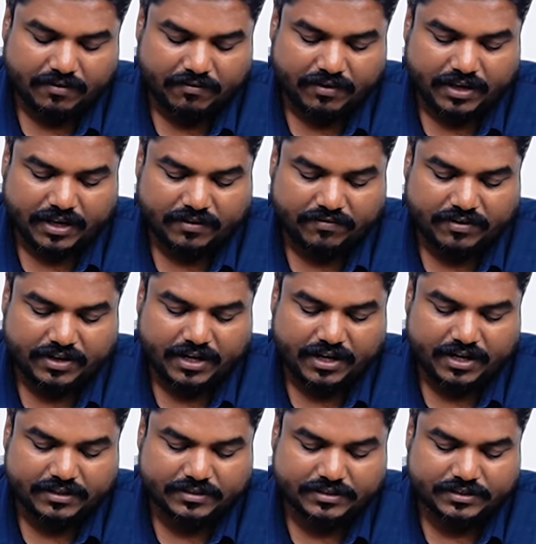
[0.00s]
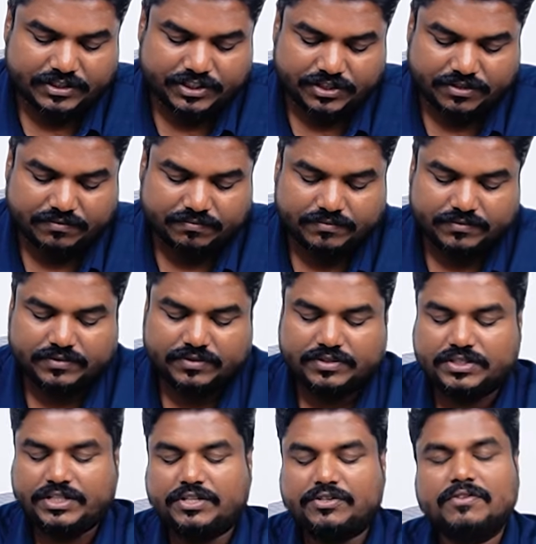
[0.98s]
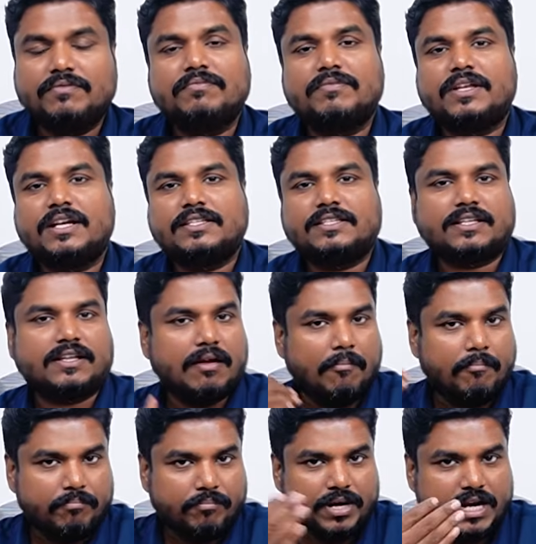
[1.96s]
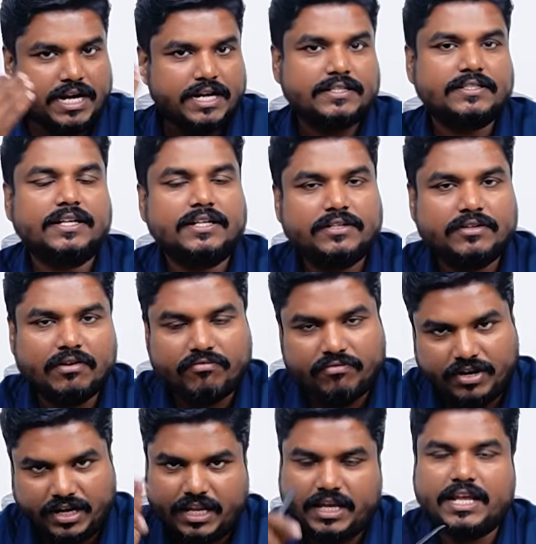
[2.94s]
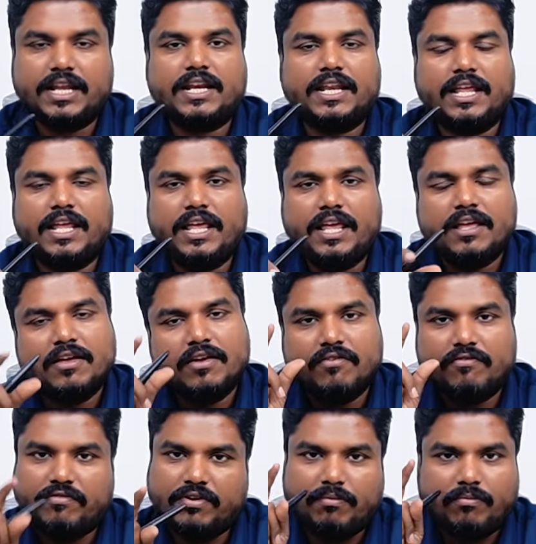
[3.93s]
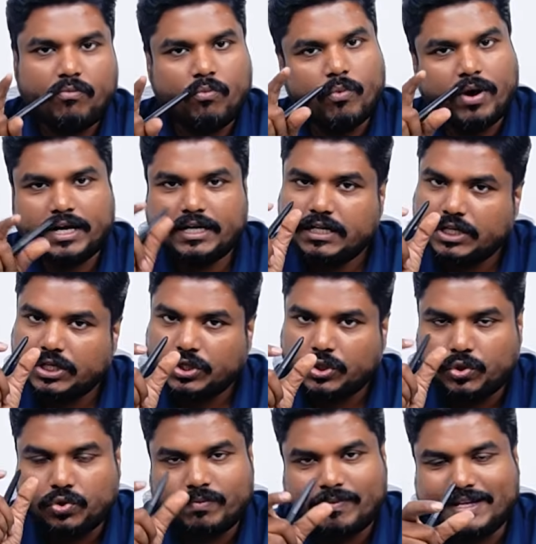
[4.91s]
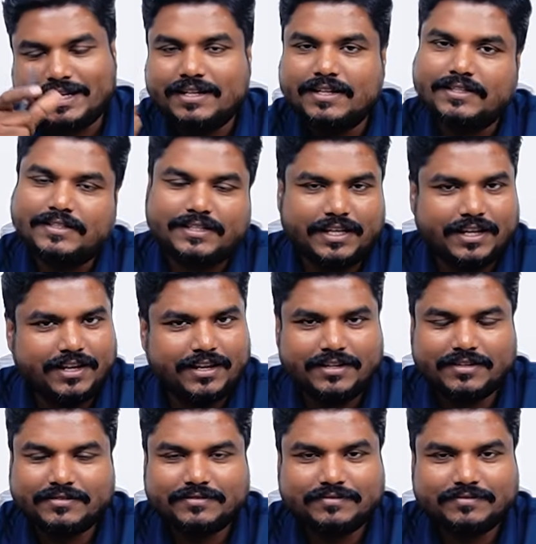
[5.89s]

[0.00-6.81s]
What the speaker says: We refer it as genome. So genome is a complete set of DNA from one human cell.